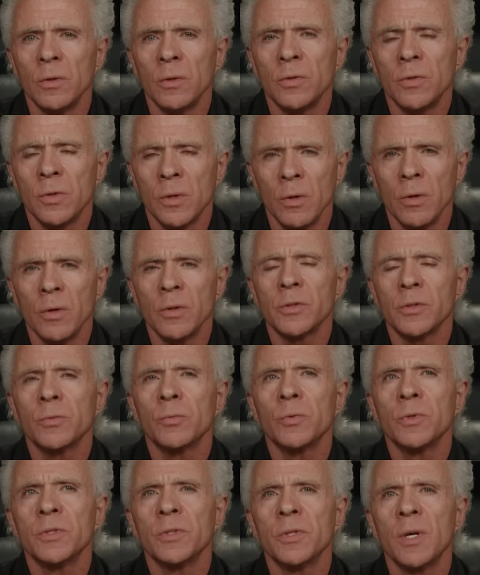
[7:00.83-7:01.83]
The church
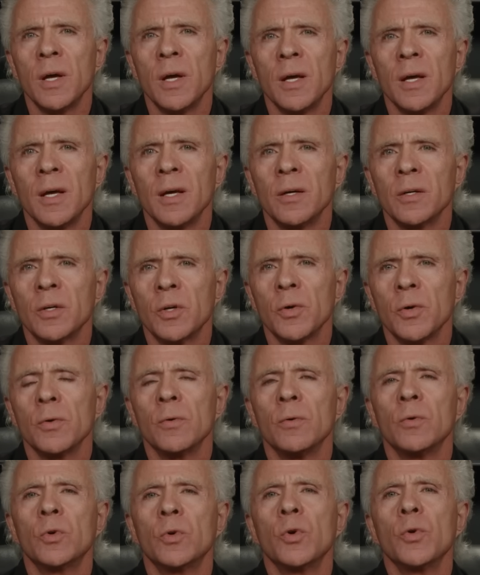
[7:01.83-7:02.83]
was
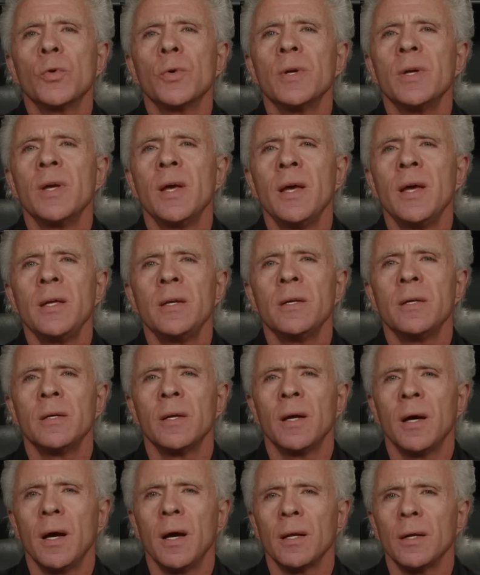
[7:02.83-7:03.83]
created.
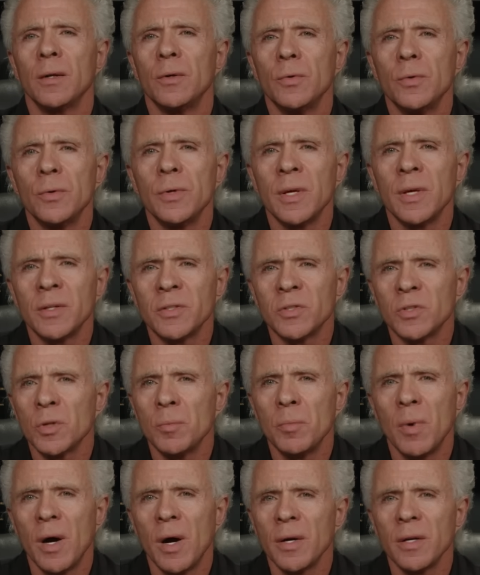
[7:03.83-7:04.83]
Hallelujah. It's the
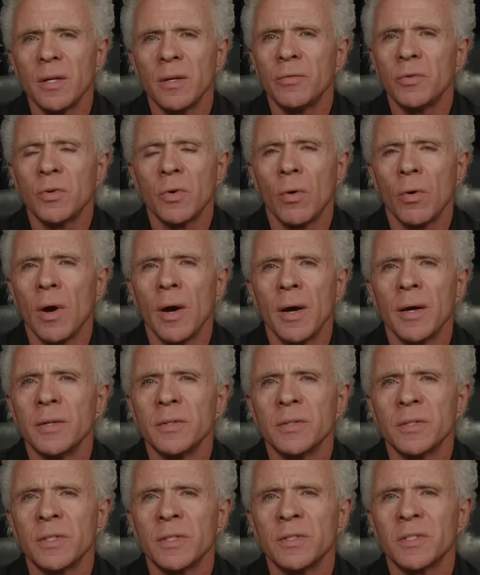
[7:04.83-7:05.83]
body of
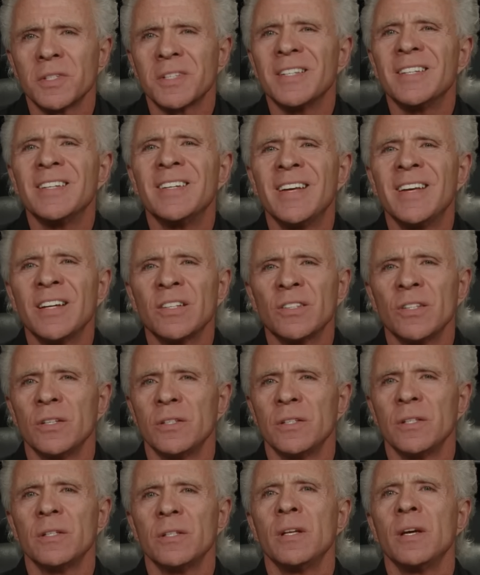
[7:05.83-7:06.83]
Christ. It's
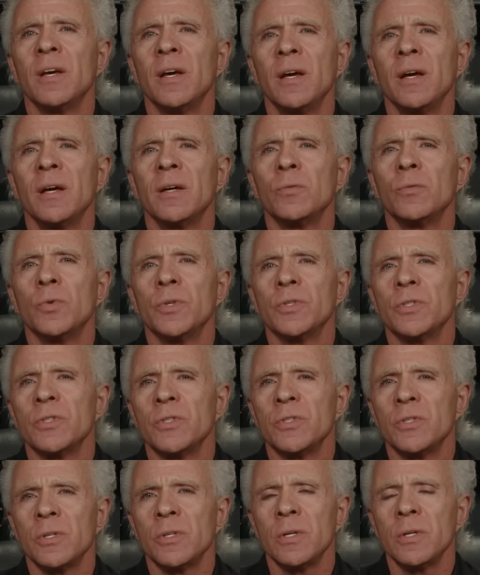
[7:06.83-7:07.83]
connected to the head, which
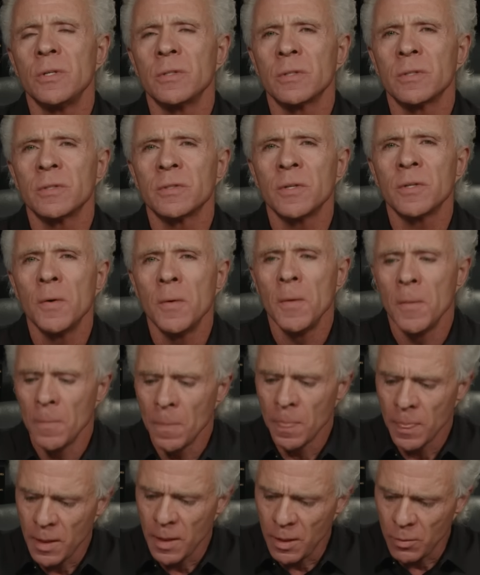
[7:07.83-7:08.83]
is Jesus.
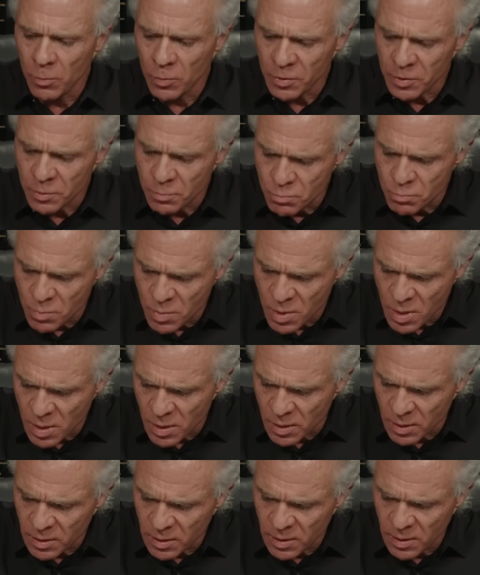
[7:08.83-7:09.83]
It was
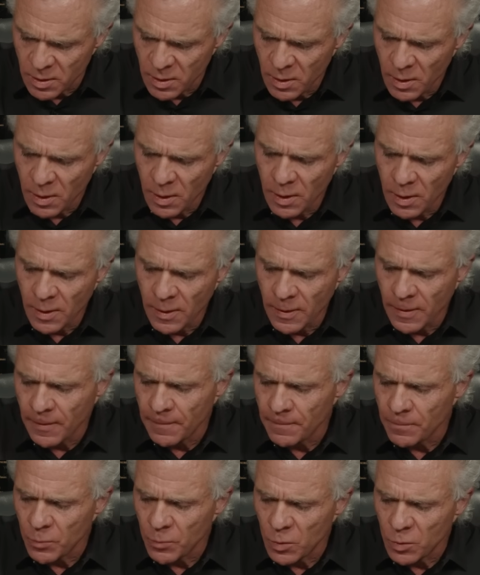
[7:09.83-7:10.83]
meant
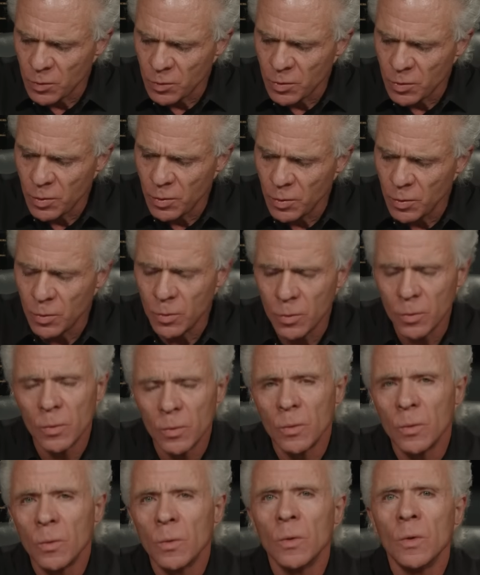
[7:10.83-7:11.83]
um, to,
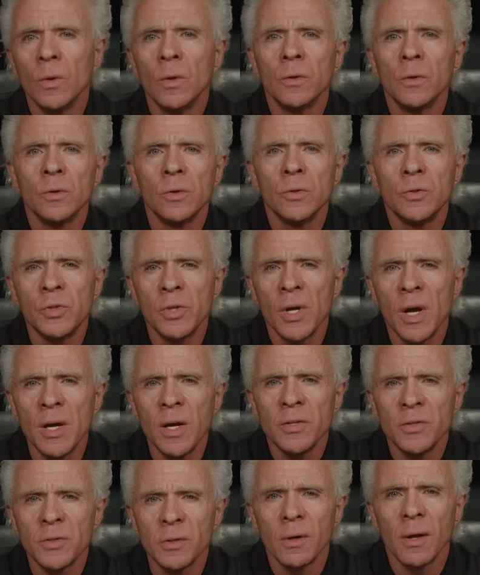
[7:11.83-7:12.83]
to
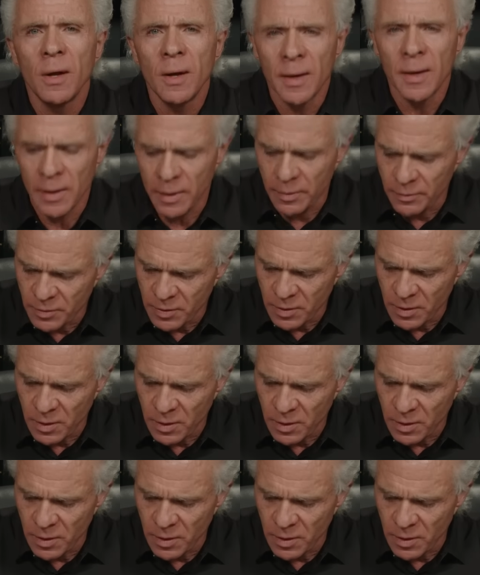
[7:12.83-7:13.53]
change lives.